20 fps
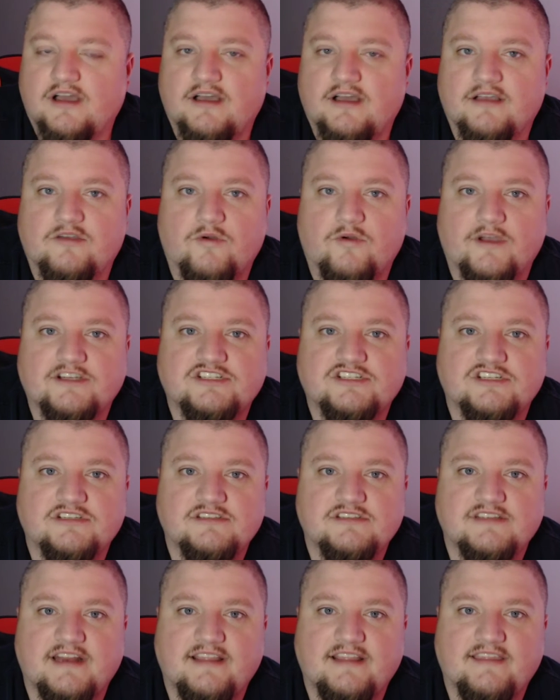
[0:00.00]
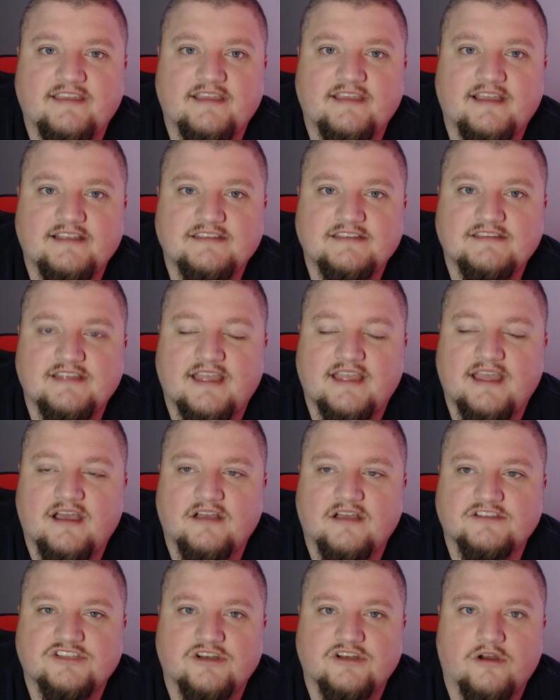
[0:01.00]
questions, anything, guys,
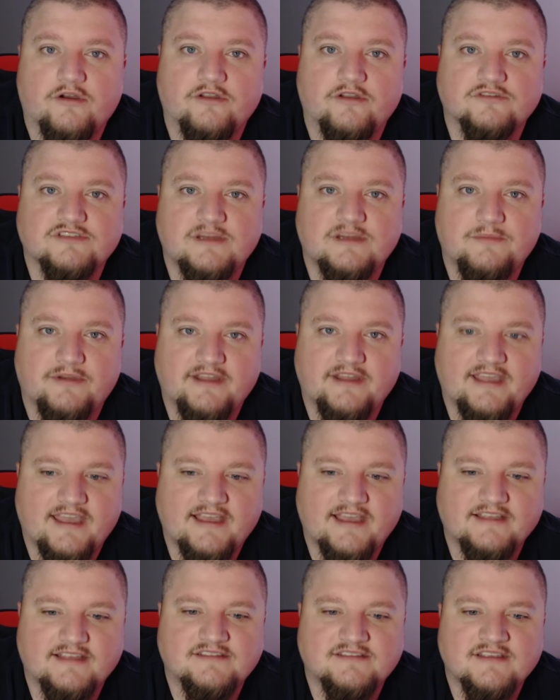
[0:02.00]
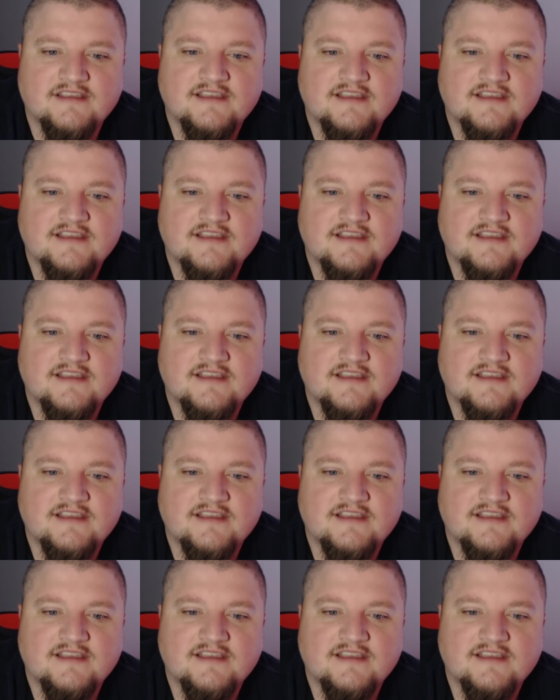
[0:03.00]
scenarios anybody has